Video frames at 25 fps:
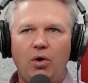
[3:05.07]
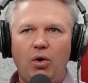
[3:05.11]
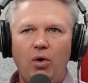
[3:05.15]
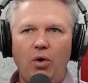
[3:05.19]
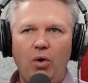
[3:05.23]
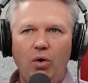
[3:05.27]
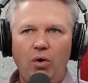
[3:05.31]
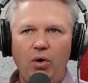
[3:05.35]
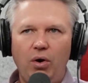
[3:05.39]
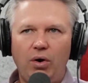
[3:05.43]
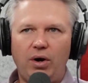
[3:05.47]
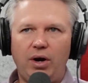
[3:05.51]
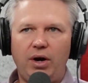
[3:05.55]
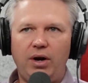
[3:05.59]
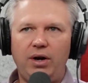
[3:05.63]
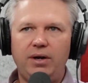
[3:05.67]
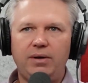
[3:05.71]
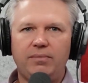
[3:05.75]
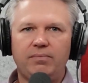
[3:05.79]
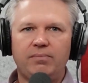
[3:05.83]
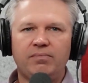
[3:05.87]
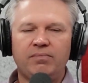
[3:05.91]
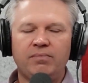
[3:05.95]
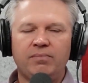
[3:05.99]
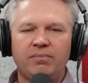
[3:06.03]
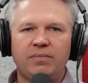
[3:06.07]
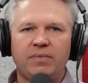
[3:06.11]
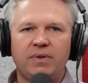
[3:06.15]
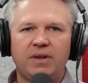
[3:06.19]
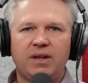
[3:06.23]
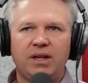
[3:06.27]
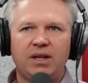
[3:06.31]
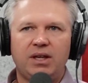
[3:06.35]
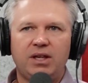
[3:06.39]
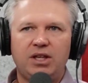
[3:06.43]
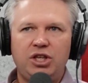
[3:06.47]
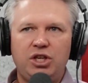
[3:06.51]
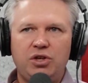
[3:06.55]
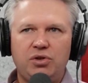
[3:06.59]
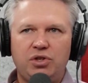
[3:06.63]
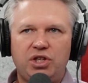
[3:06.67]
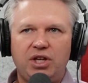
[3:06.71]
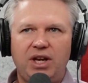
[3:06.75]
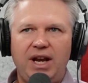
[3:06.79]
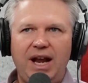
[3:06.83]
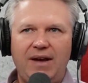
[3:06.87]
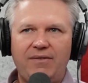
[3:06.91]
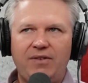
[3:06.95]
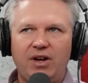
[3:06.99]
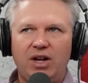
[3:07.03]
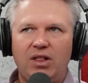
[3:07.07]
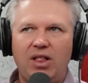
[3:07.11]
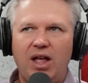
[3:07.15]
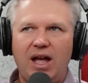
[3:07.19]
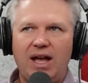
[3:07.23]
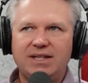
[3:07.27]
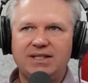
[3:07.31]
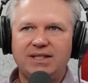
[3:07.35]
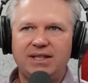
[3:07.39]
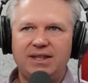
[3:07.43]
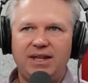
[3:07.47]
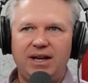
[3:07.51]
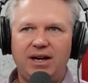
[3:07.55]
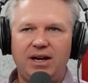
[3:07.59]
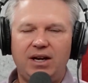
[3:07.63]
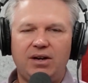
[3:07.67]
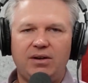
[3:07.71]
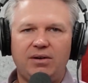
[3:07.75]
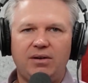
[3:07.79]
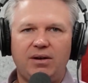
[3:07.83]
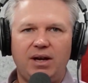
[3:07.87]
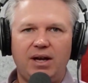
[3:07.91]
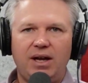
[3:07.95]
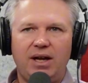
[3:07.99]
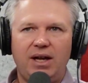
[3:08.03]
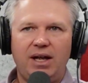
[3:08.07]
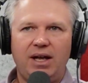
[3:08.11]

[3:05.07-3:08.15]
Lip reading: Or you should have a clause in there